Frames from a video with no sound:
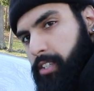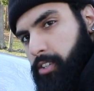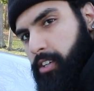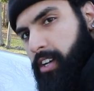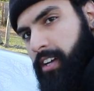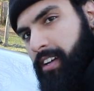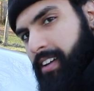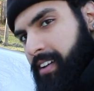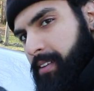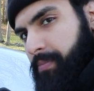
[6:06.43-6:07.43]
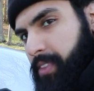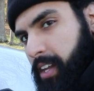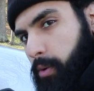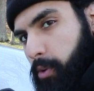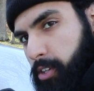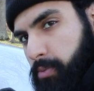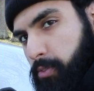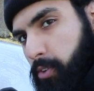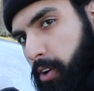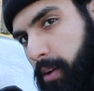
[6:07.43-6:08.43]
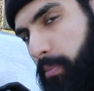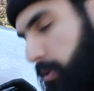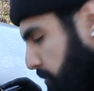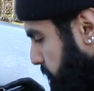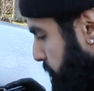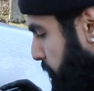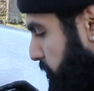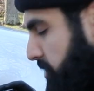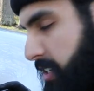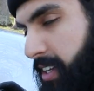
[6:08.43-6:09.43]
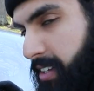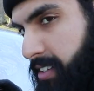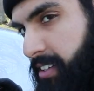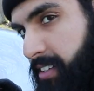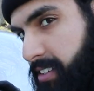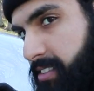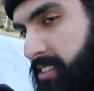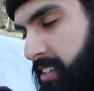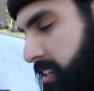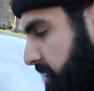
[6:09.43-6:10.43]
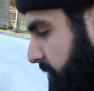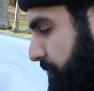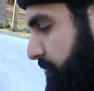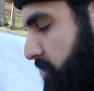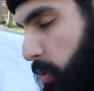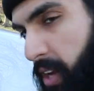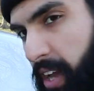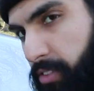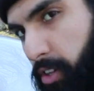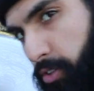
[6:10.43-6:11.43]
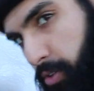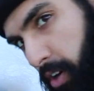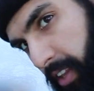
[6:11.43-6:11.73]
sure that it works before I push it in, because don't want to have to go through all